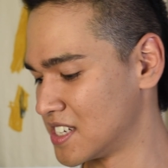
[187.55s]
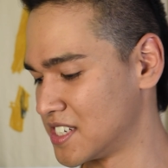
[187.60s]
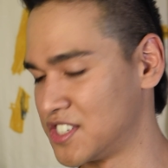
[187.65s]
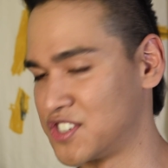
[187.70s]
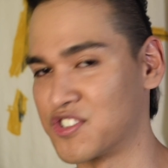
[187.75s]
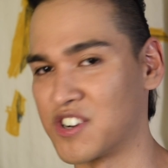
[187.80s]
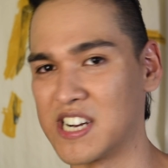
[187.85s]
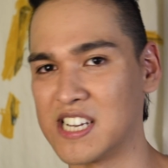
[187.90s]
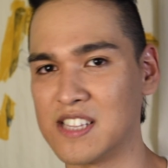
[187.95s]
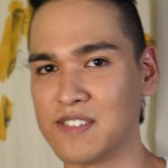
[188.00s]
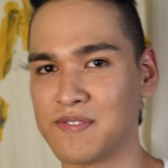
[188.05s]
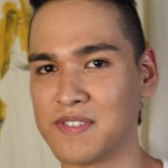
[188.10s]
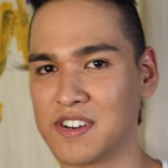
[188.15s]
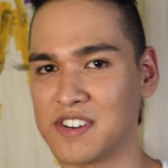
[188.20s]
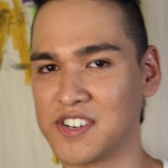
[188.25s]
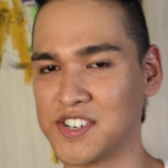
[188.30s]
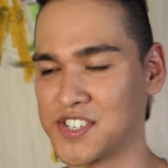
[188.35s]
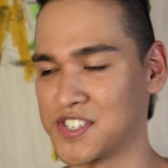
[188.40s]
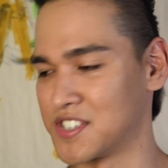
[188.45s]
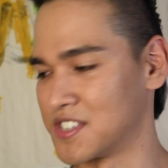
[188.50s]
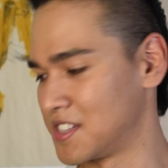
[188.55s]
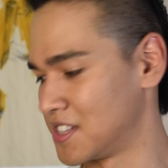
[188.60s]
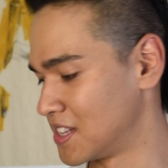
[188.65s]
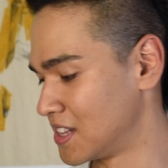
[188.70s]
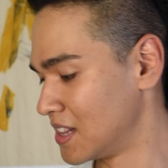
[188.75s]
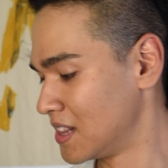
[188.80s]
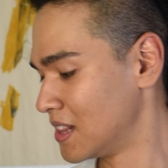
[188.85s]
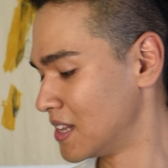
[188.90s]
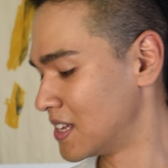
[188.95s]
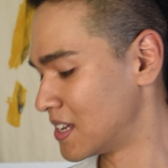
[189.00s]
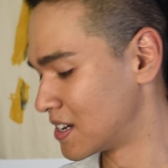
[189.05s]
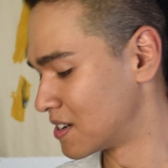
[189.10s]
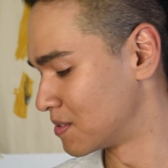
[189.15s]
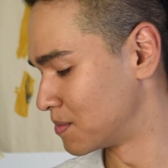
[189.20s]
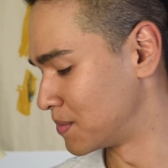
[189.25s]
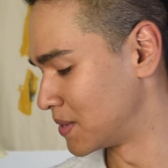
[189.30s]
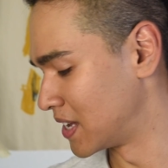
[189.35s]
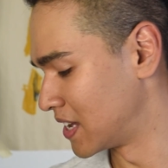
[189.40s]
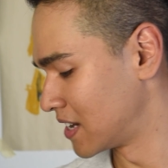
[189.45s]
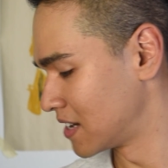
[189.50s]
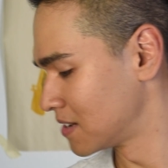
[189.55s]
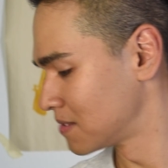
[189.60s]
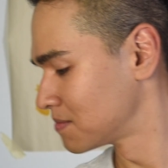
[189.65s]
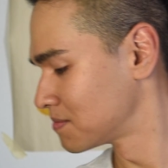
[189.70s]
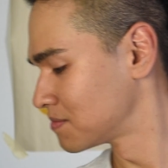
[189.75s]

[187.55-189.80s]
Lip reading: dry the foundation a little bit.